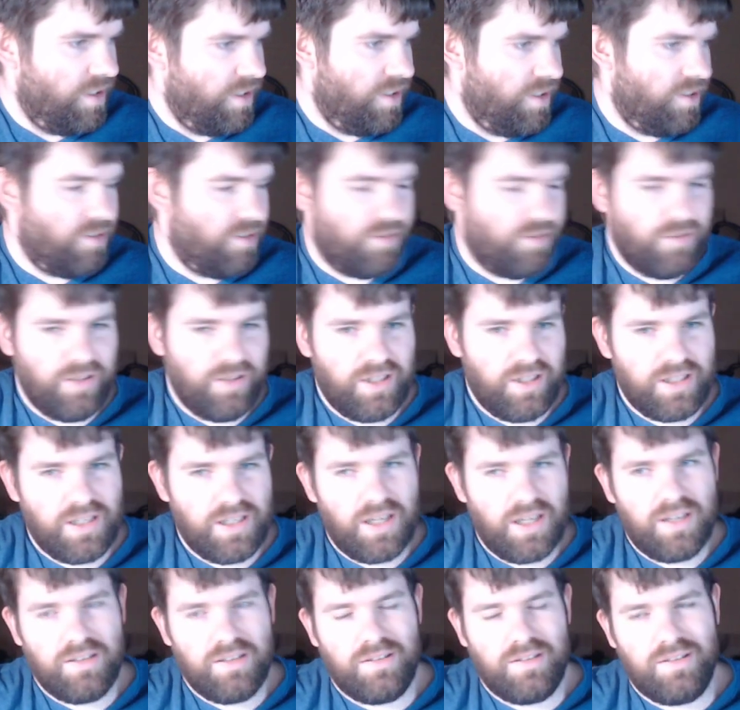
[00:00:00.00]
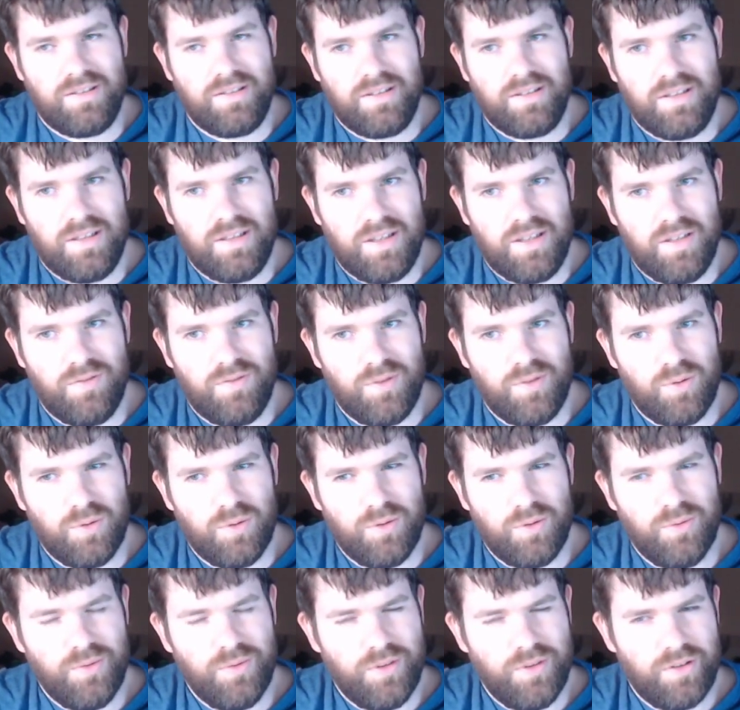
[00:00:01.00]
So I guess if you were
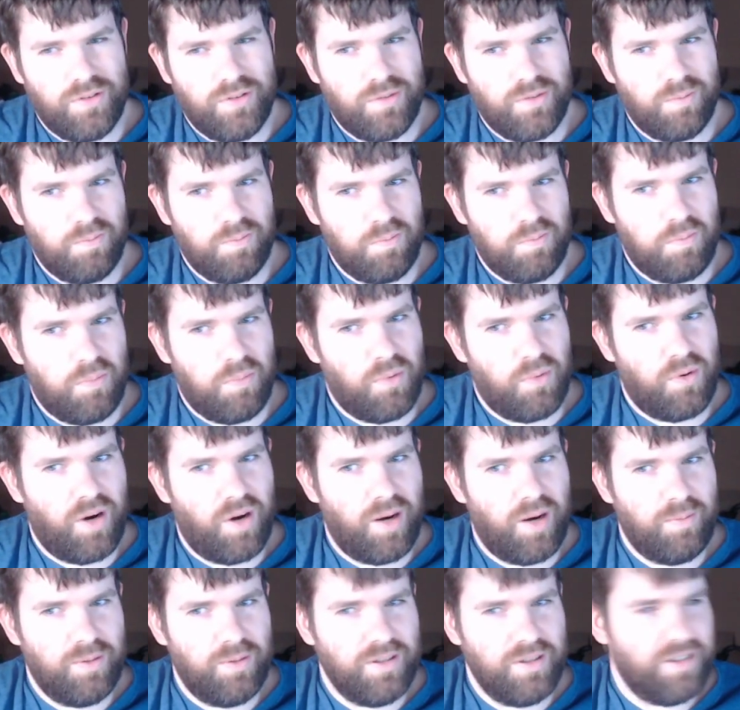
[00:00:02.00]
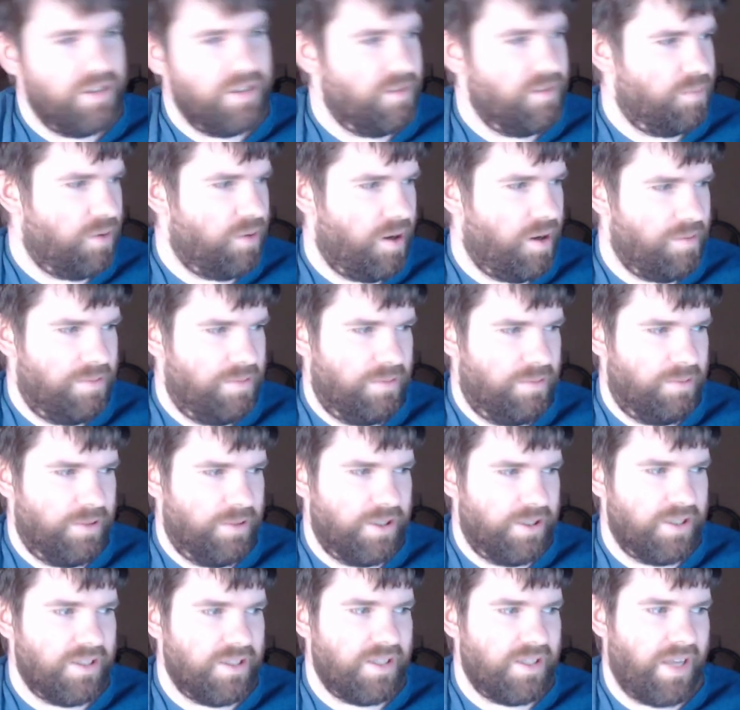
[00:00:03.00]
doing this properly, you'd
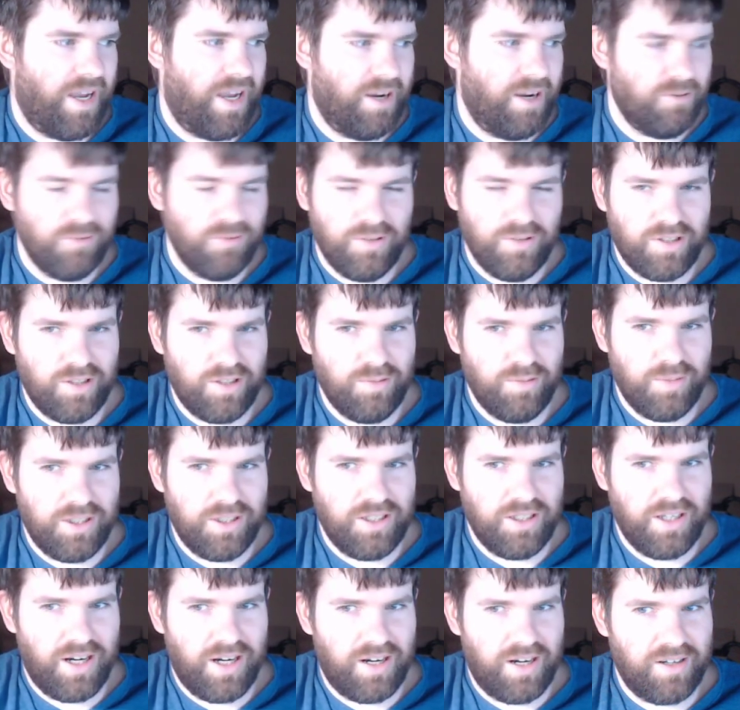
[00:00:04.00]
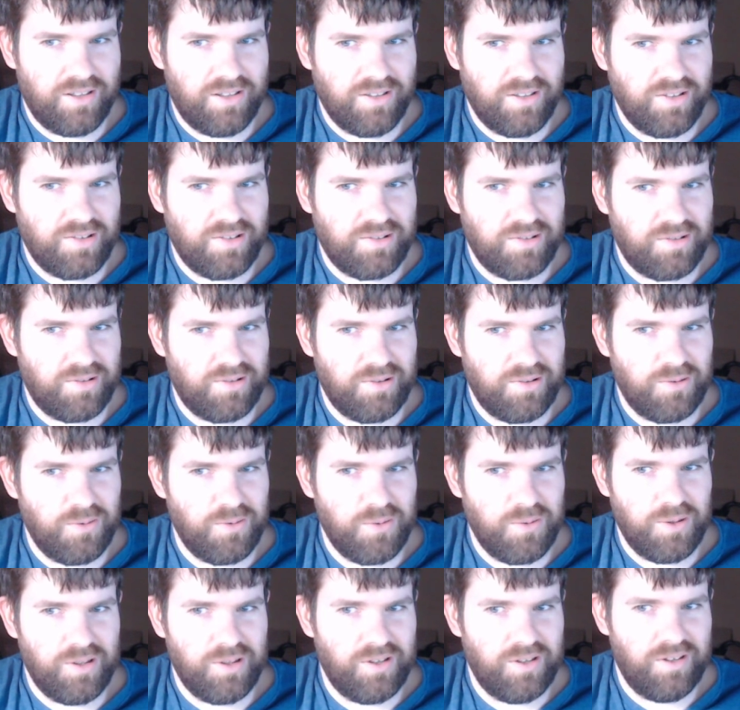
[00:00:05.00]
probably count how many artists there
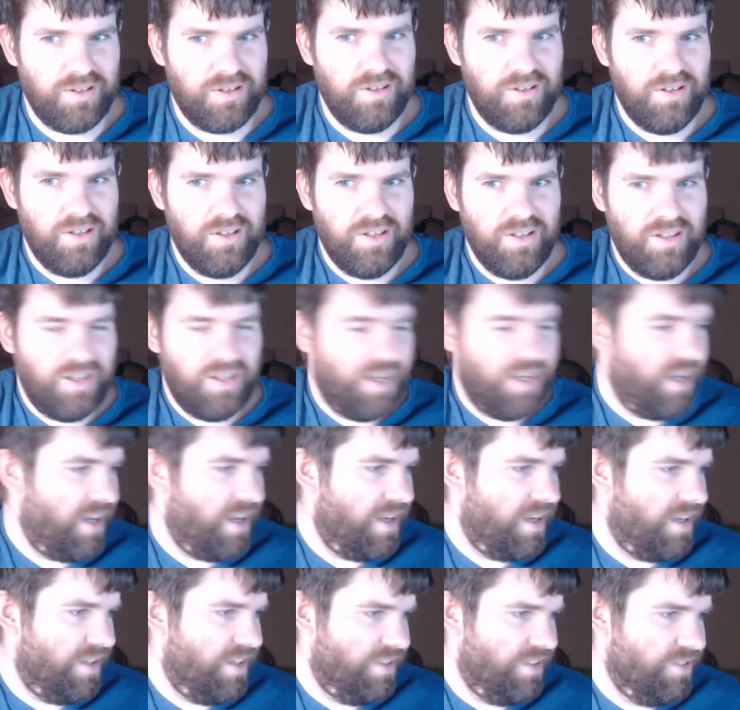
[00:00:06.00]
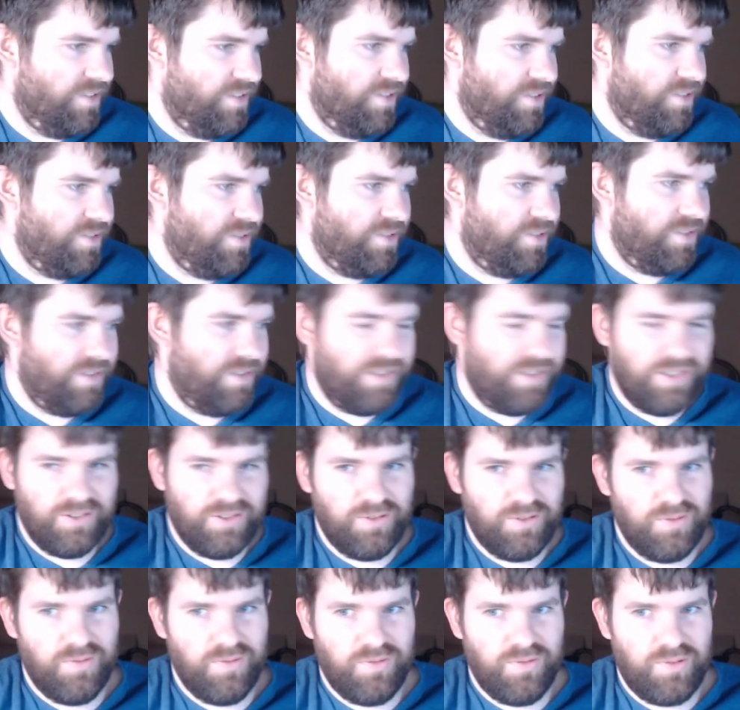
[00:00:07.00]
were and,
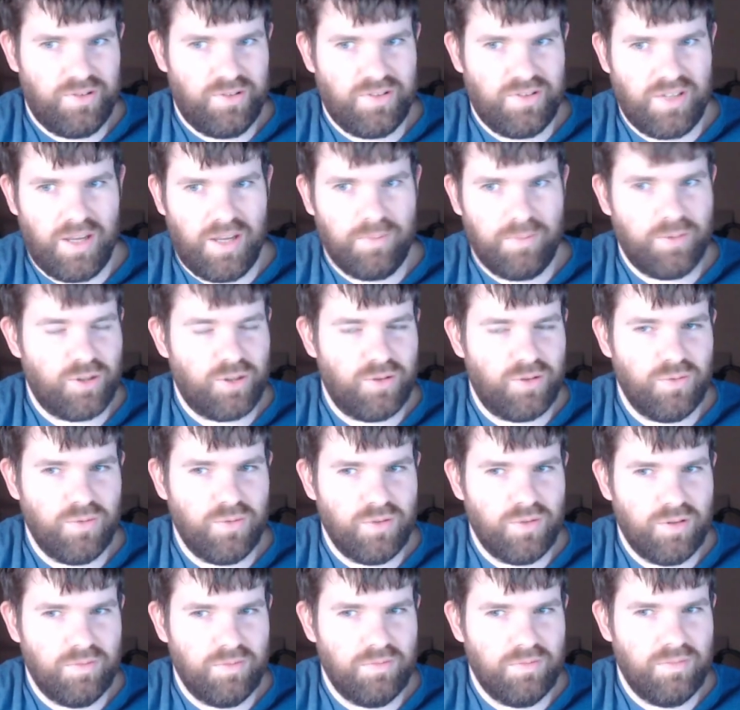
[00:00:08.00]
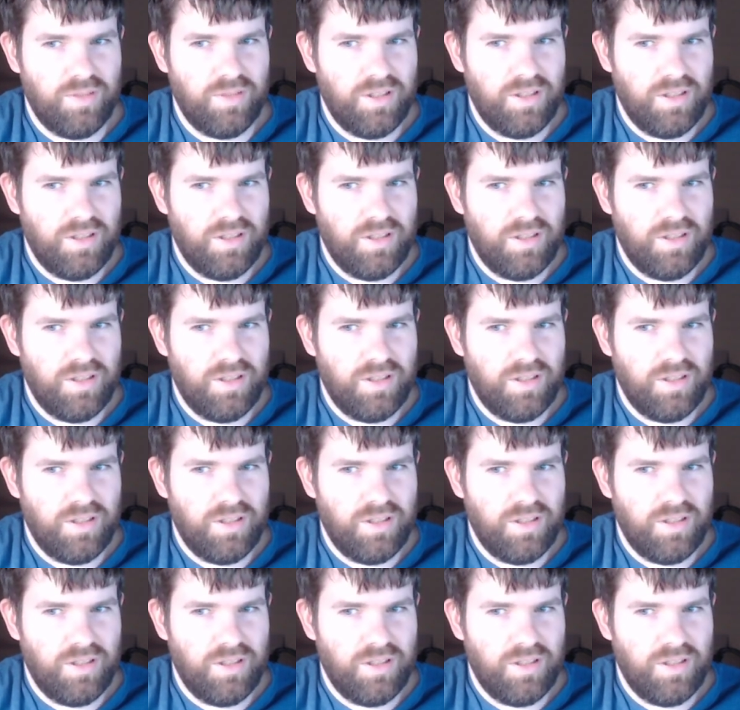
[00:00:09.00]
step through them.